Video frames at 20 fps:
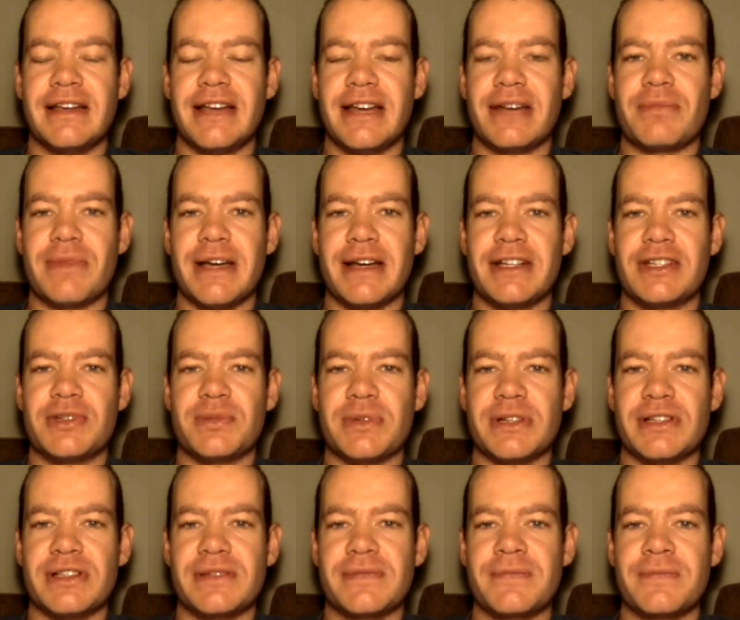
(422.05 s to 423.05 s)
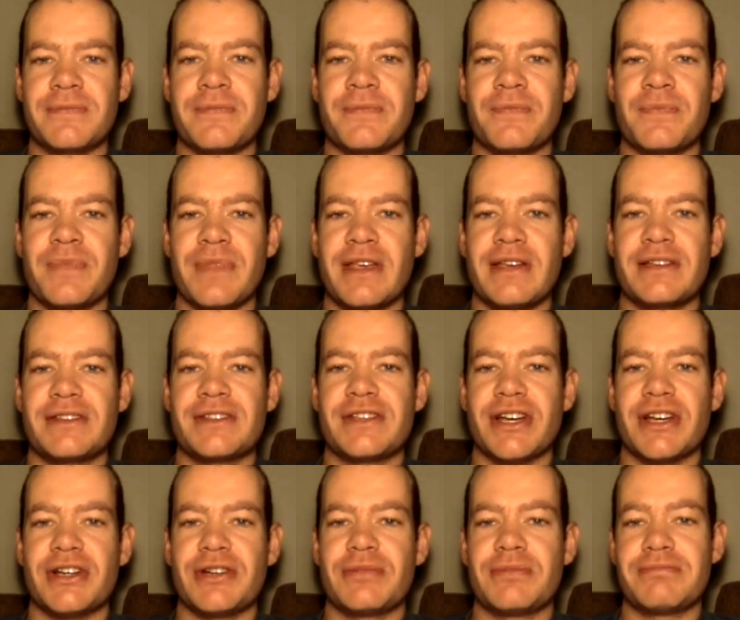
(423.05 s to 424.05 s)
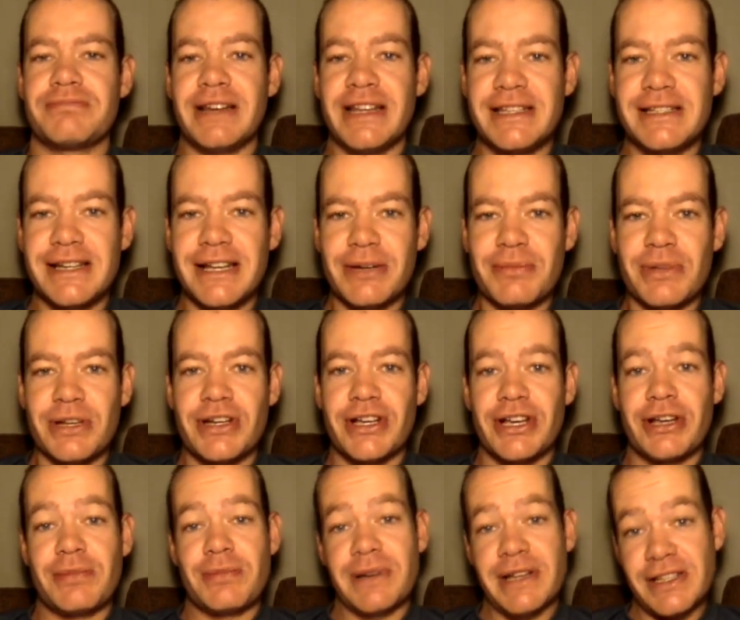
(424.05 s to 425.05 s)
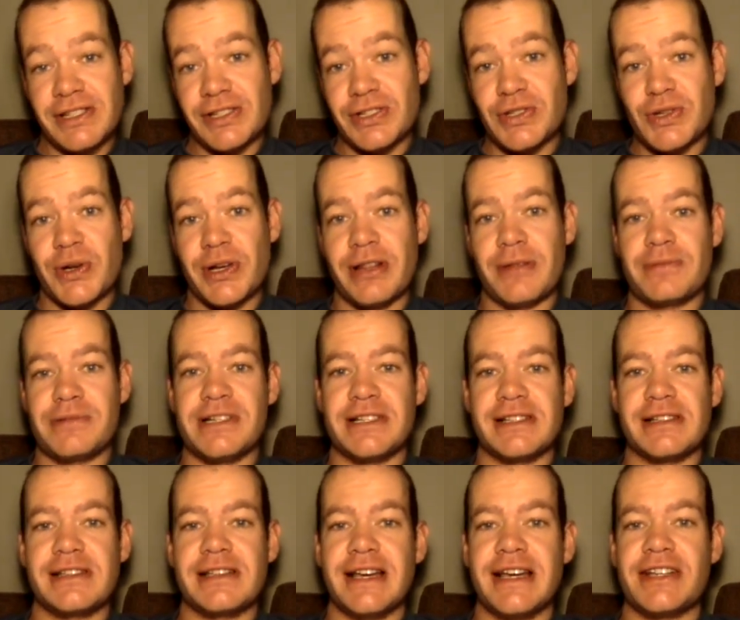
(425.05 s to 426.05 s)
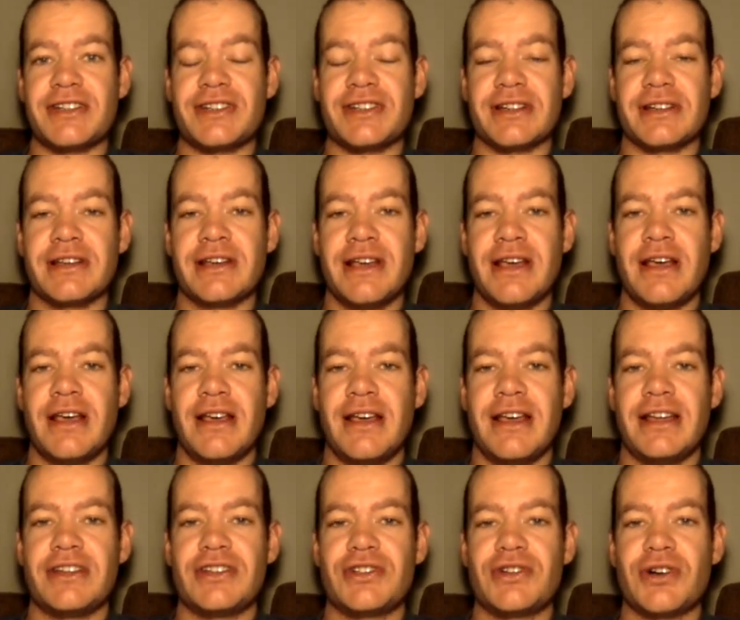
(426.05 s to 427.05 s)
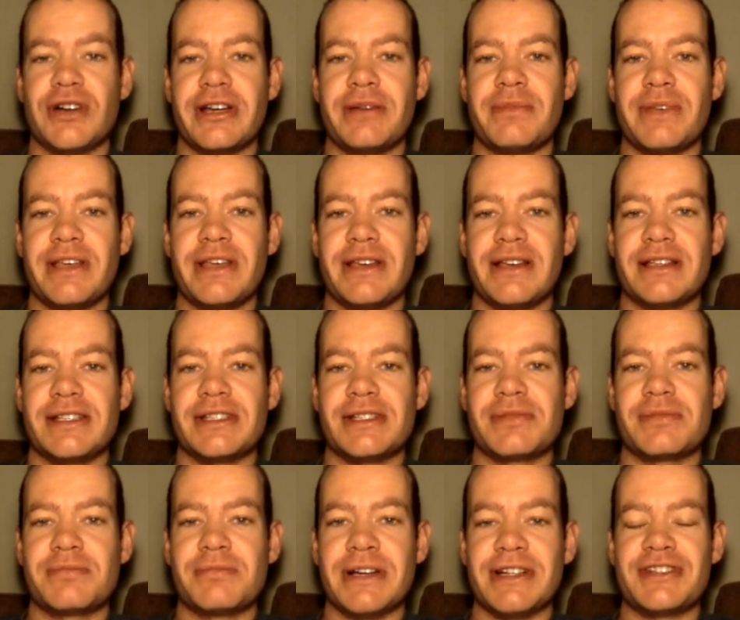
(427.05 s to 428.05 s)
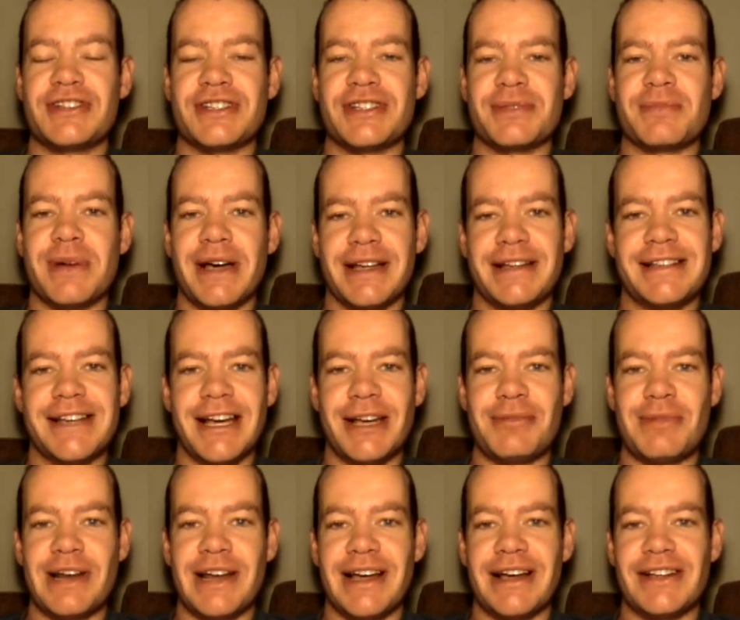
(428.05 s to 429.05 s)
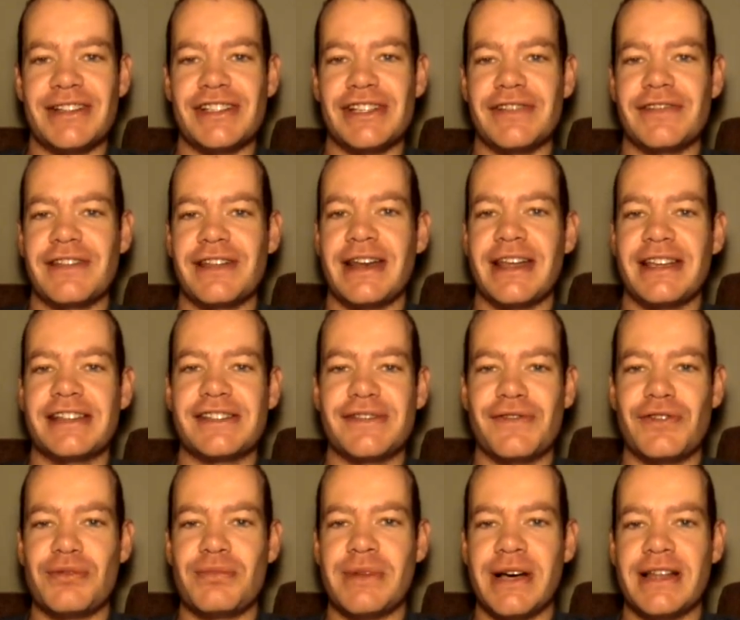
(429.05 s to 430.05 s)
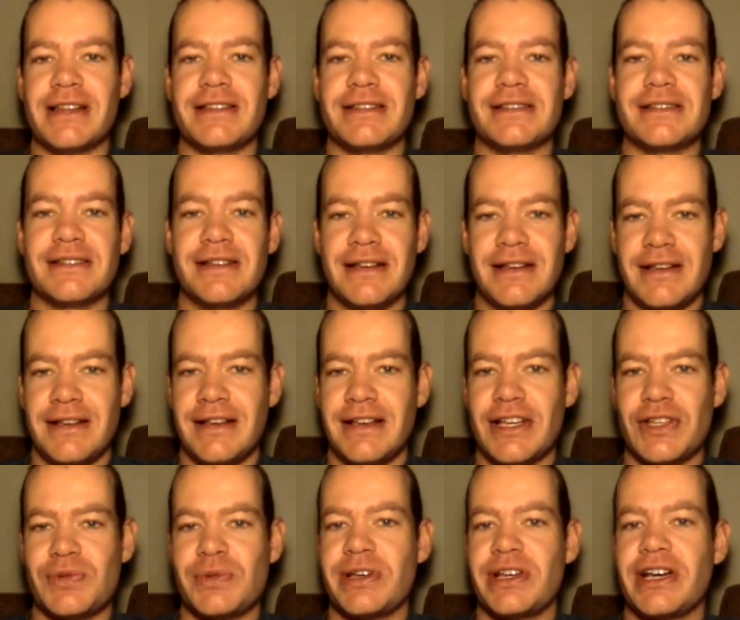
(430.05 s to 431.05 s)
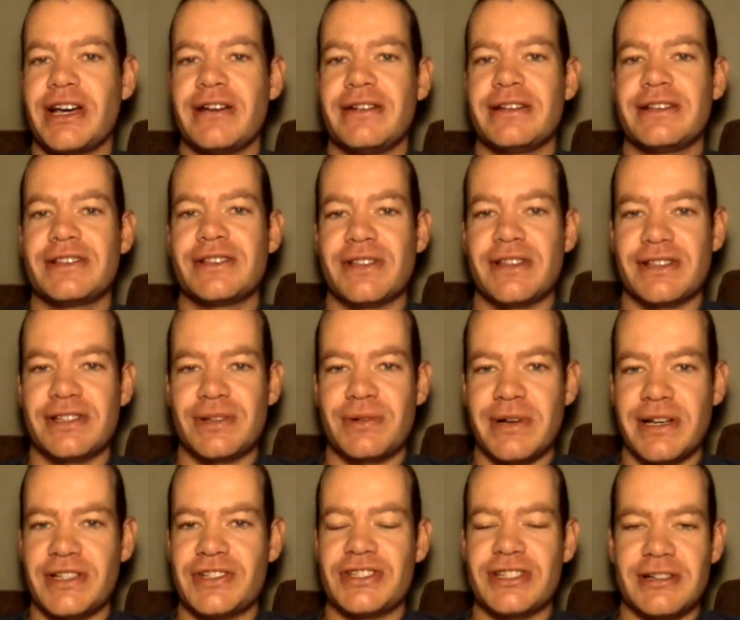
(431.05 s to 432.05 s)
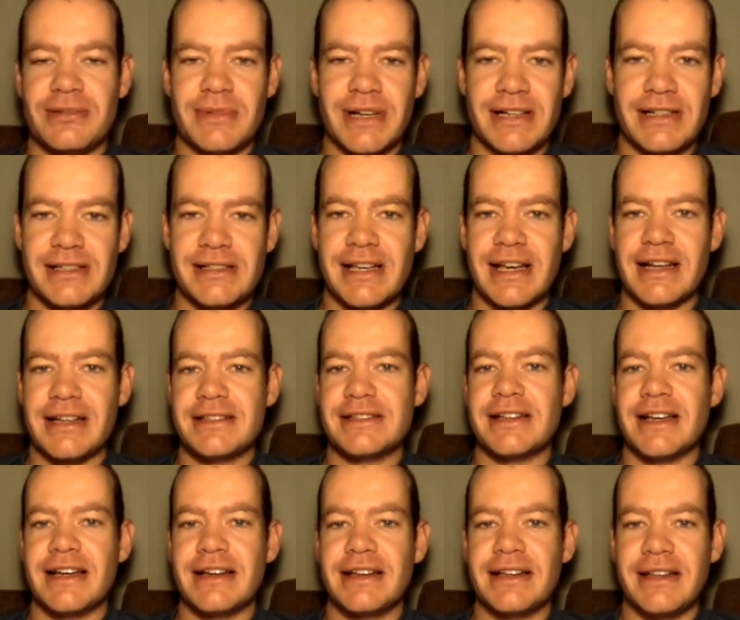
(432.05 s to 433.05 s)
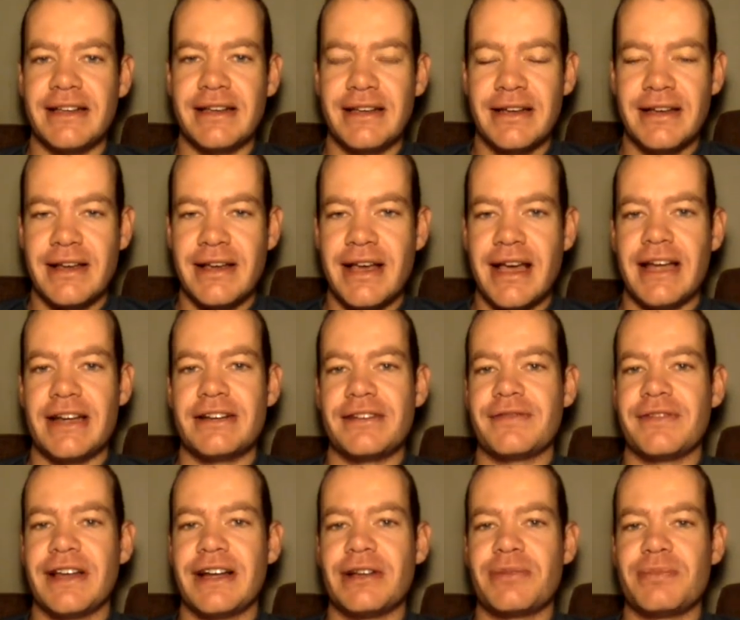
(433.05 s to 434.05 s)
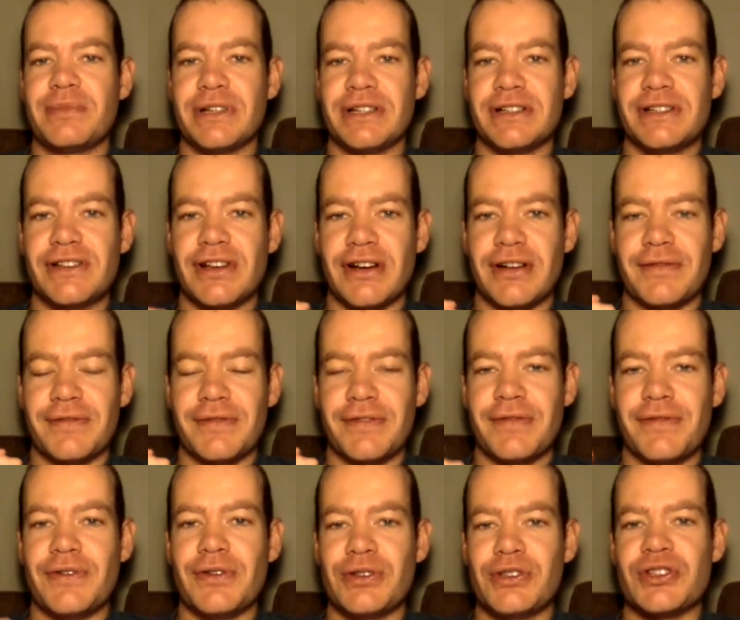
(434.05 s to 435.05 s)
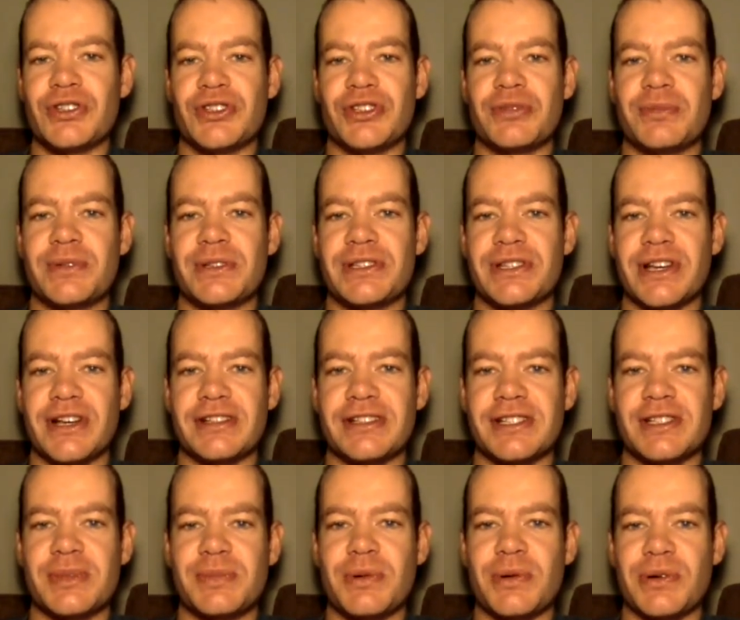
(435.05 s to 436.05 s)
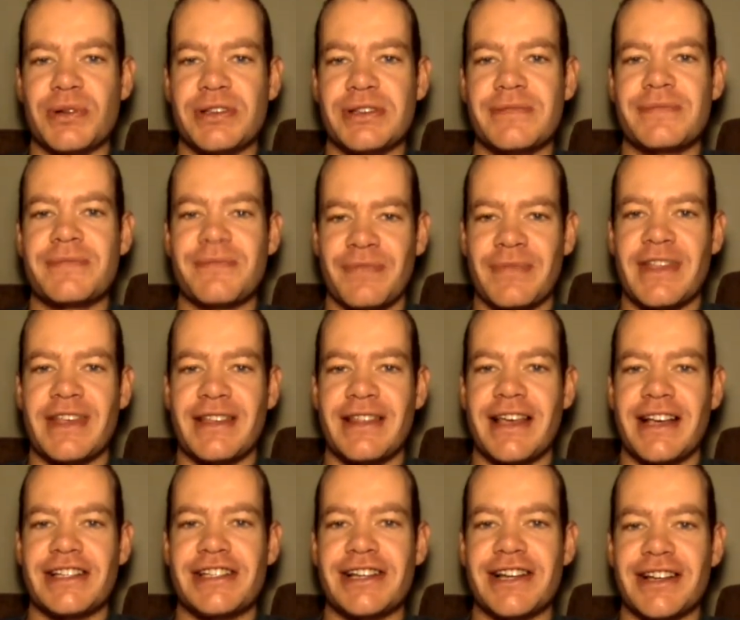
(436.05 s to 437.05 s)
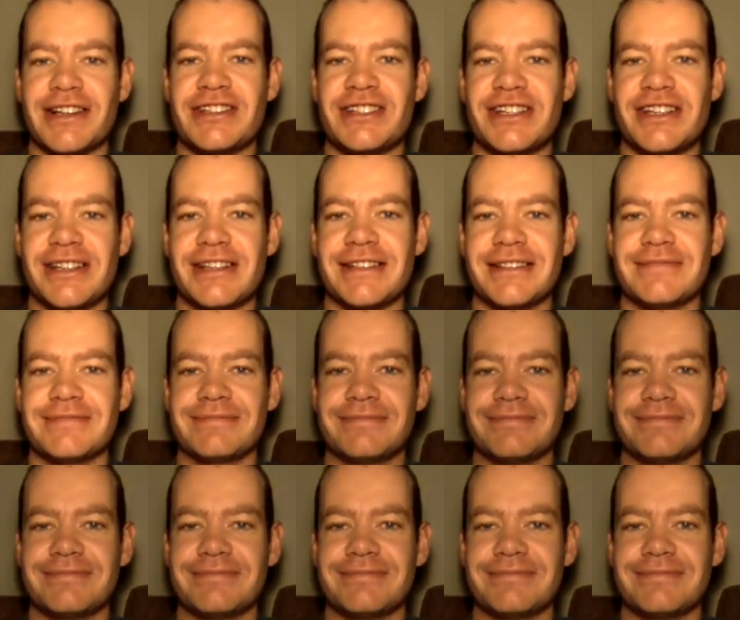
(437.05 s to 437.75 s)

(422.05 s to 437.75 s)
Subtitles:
and management. So please let me know. Please enjoy the presentation and join me as much as my time allows over the next few months as we go into this question about Talent ID and development of future superstars in sport. Thanks a lot. Cheers.